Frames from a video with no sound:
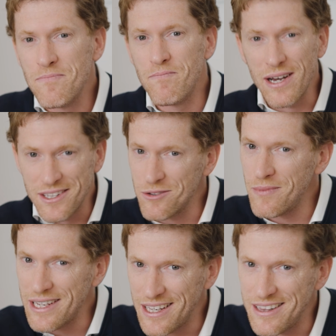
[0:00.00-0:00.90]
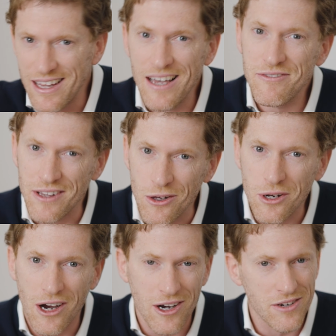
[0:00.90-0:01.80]
but you're making life a
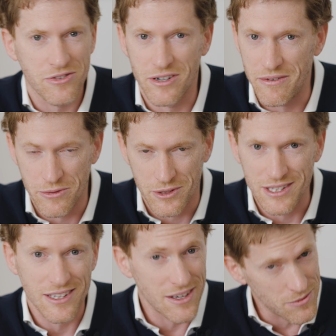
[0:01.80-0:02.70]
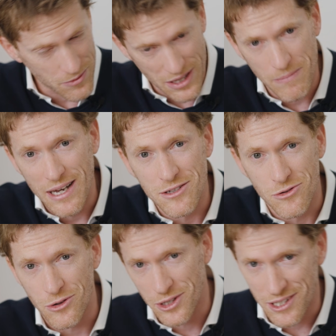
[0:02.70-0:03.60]
lot harder for everyone with a bad
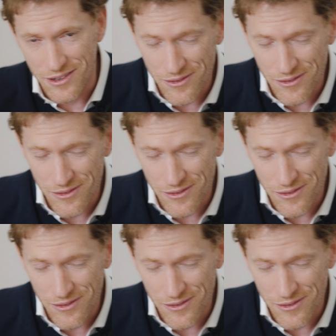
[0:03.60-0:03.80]
drawing.